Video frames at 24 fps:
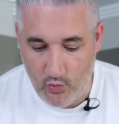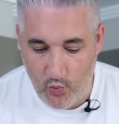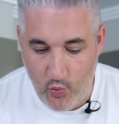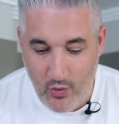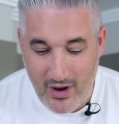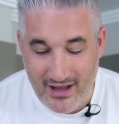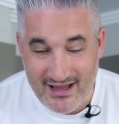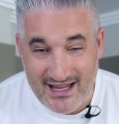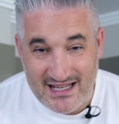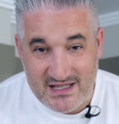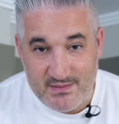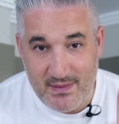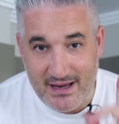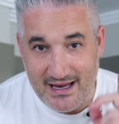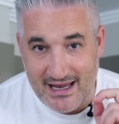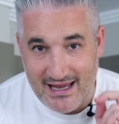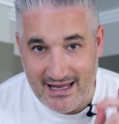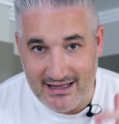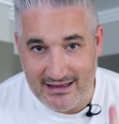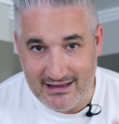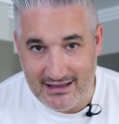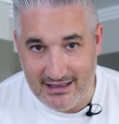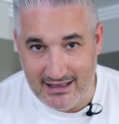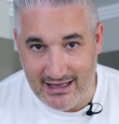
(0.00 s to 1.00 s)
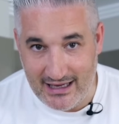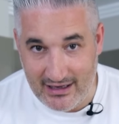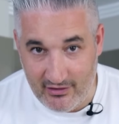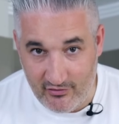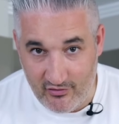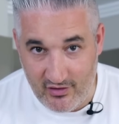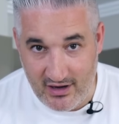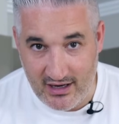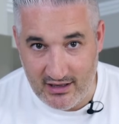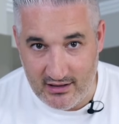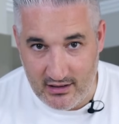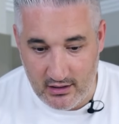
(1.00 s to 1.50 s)
When the spaghetti are
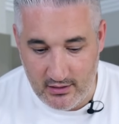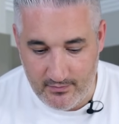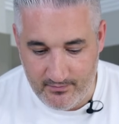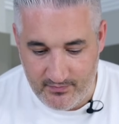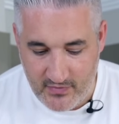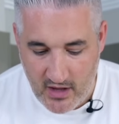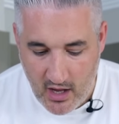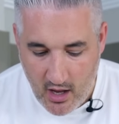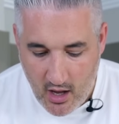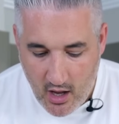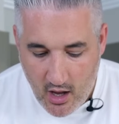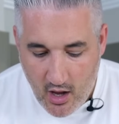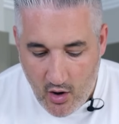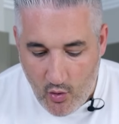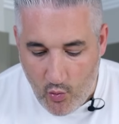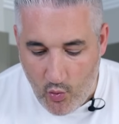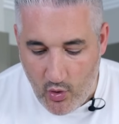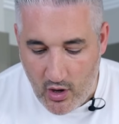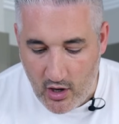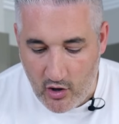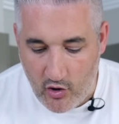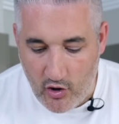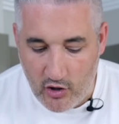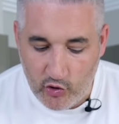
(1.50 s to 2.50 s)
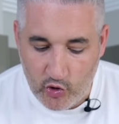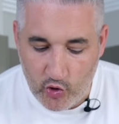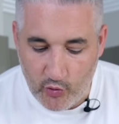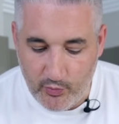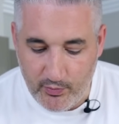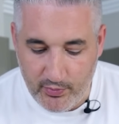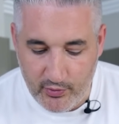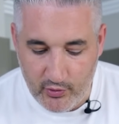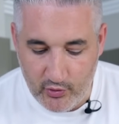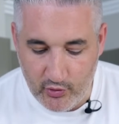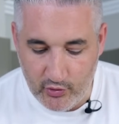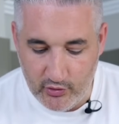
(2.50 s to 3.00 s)
ready, we're going to
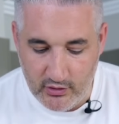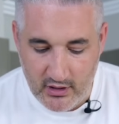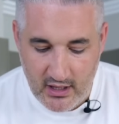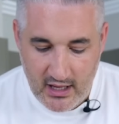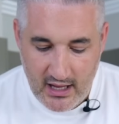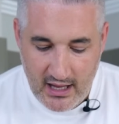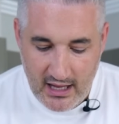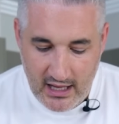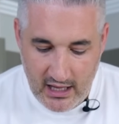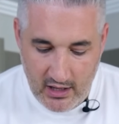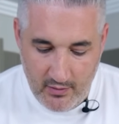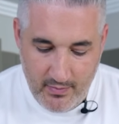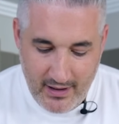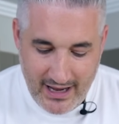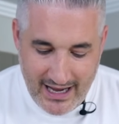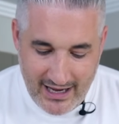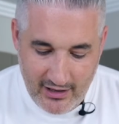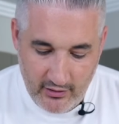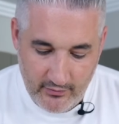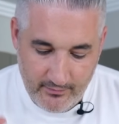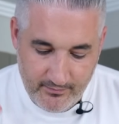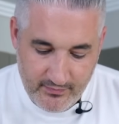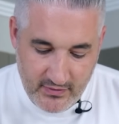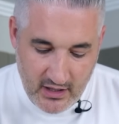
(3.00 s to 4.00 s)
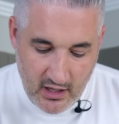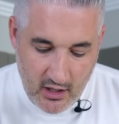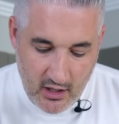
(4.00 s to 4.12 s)
put about